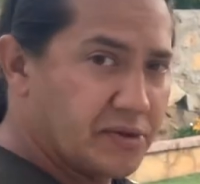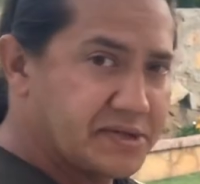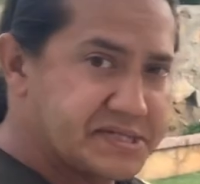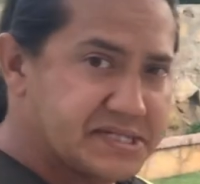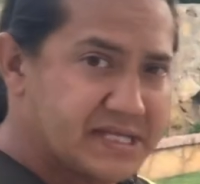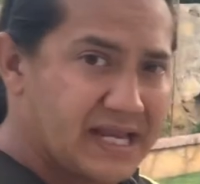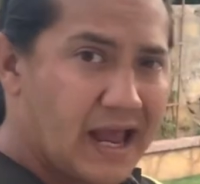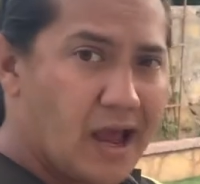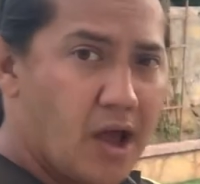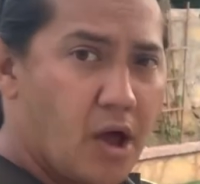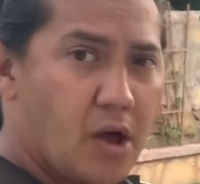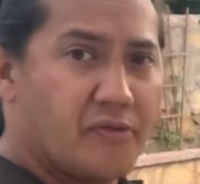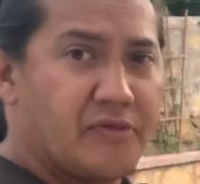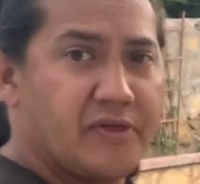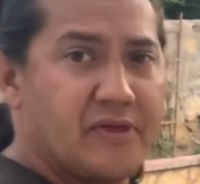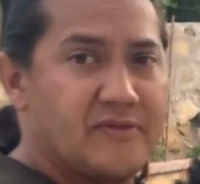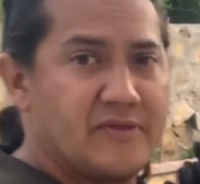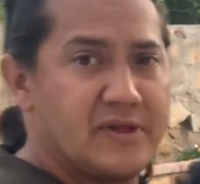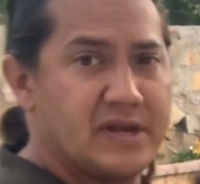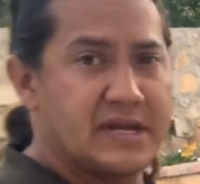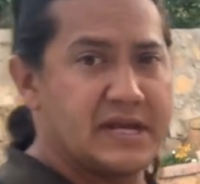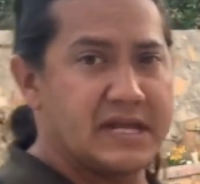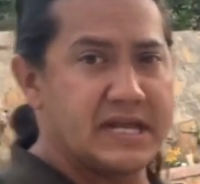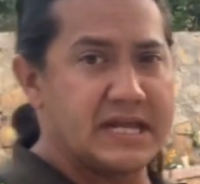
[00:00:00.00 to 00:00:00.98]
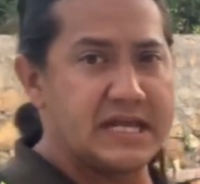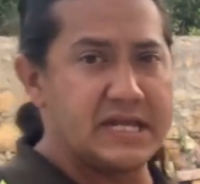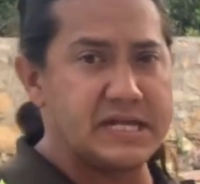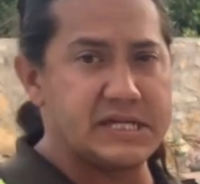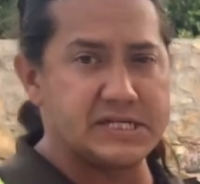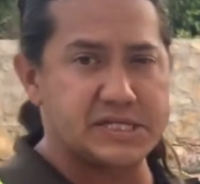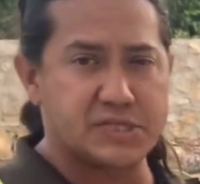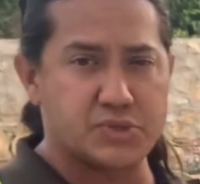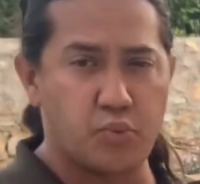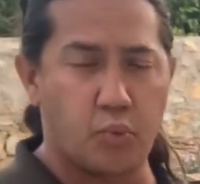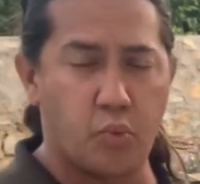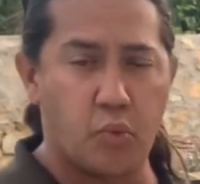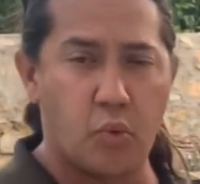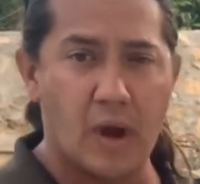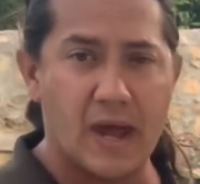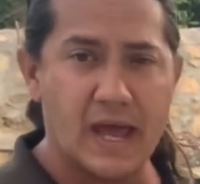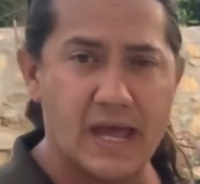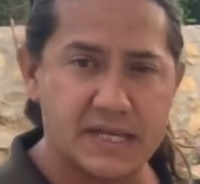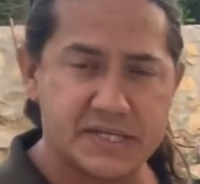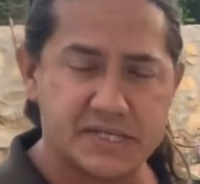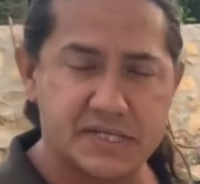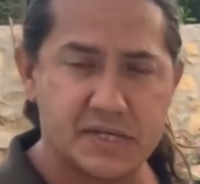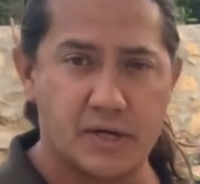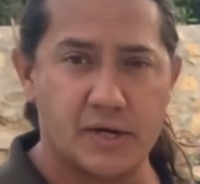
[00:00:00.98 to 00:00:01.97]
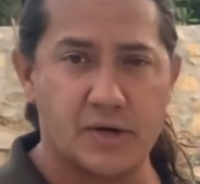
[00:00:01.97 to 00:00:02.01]
south, and then east,
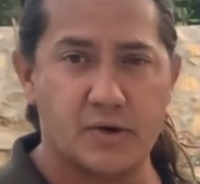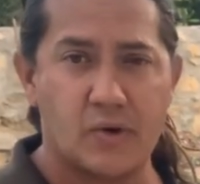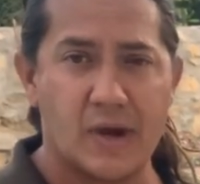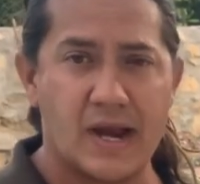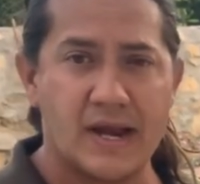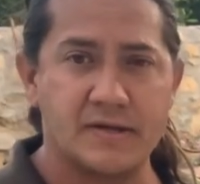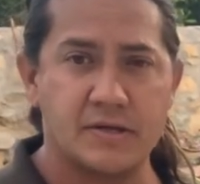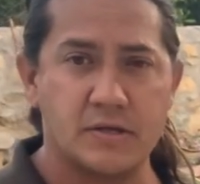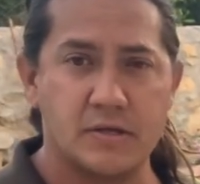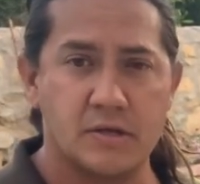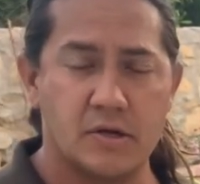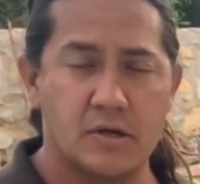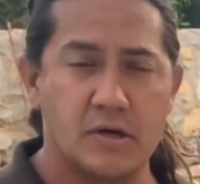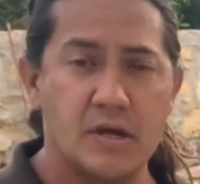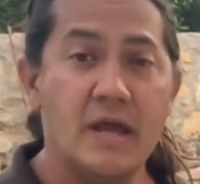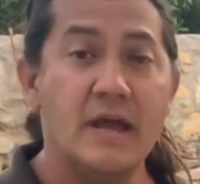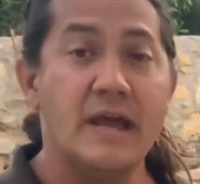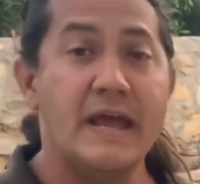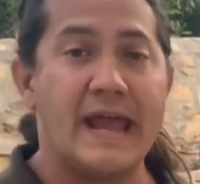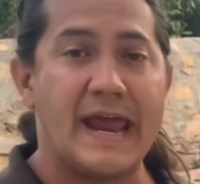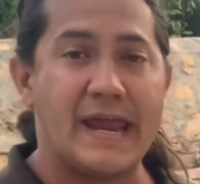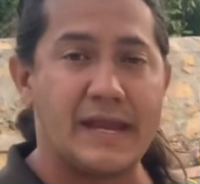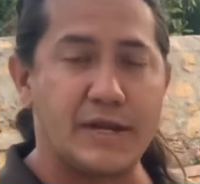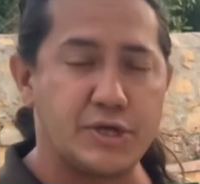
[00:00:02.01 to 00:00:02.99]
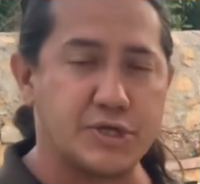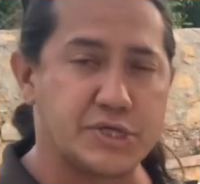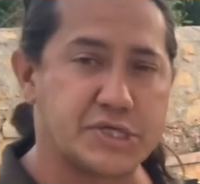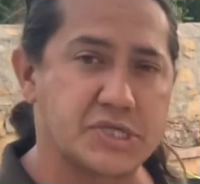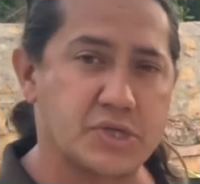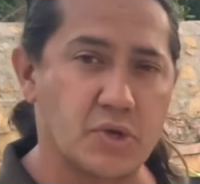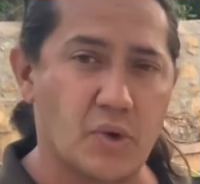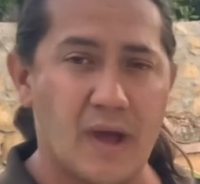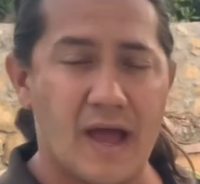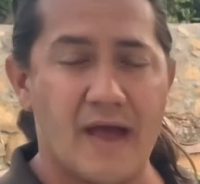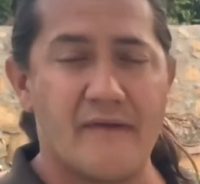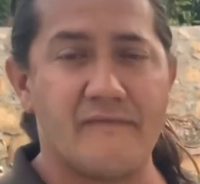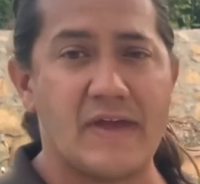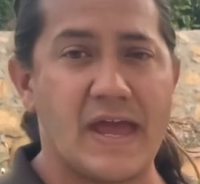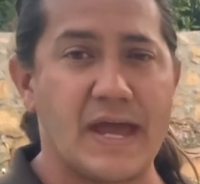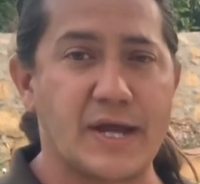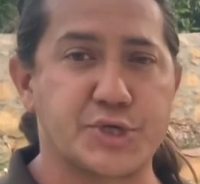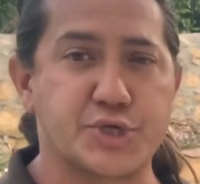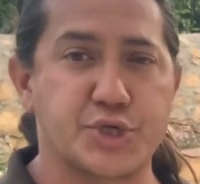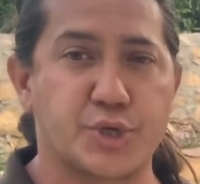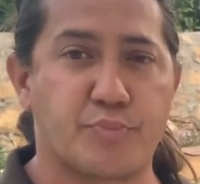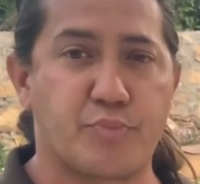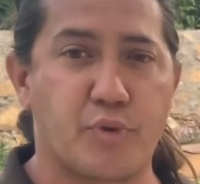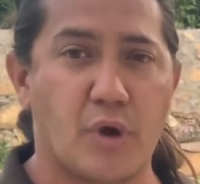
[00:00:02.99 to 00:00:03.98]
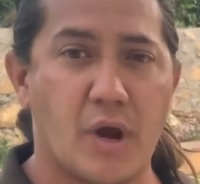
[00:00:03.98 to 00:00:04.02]
west on a granular, and you still have
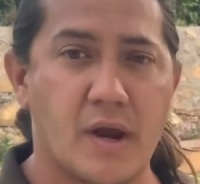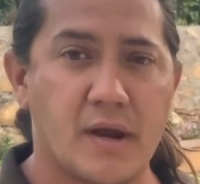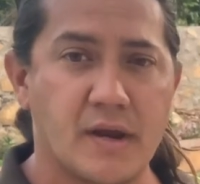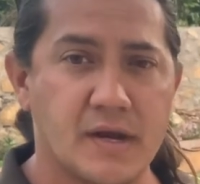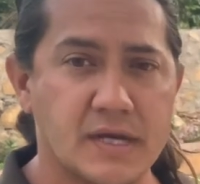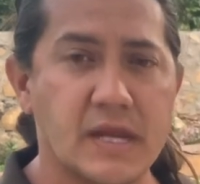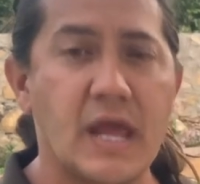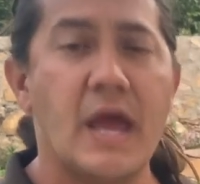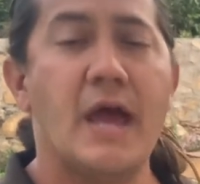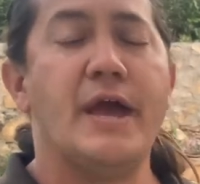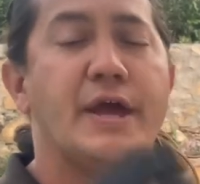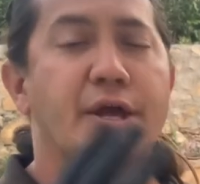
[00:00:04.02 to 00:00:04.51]
extra product,